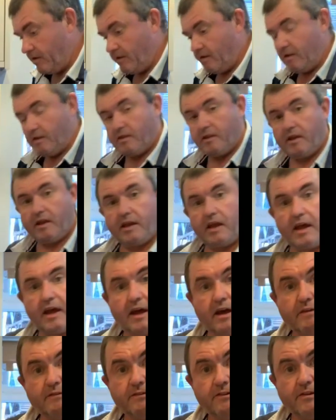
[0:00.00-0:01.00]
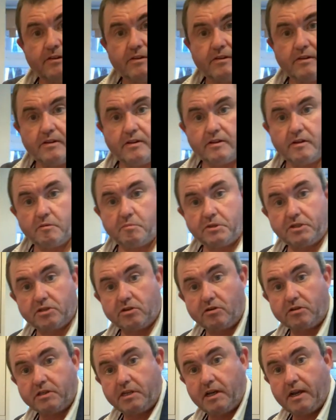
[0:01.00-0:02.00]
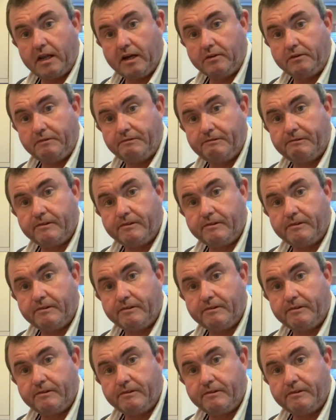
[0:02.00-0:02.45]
There you have your biscotti loaf.